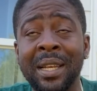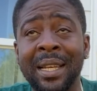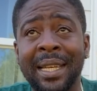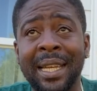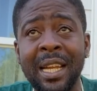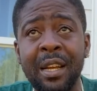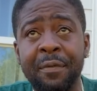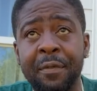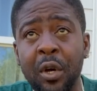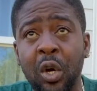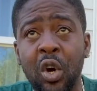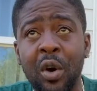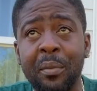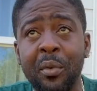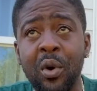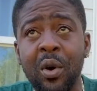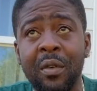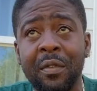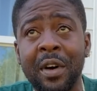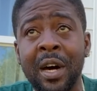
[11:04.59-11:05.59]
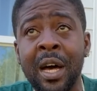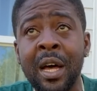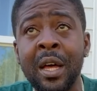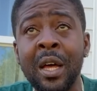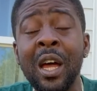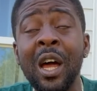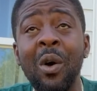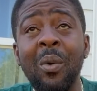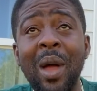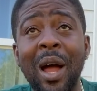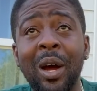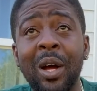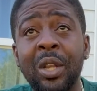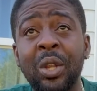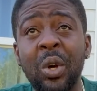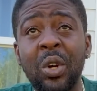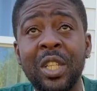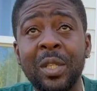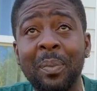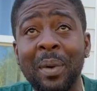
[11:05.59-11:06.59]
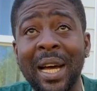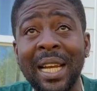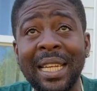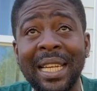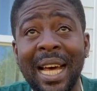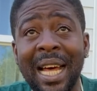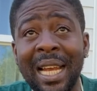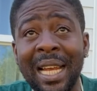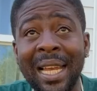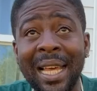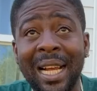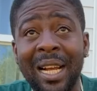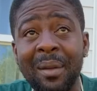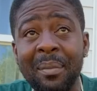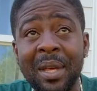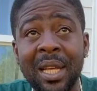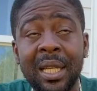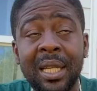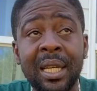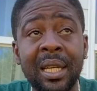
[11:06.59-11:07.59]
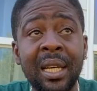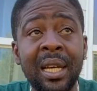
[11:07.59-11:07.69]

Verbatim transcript: did for come over we are gonna touch on that little bit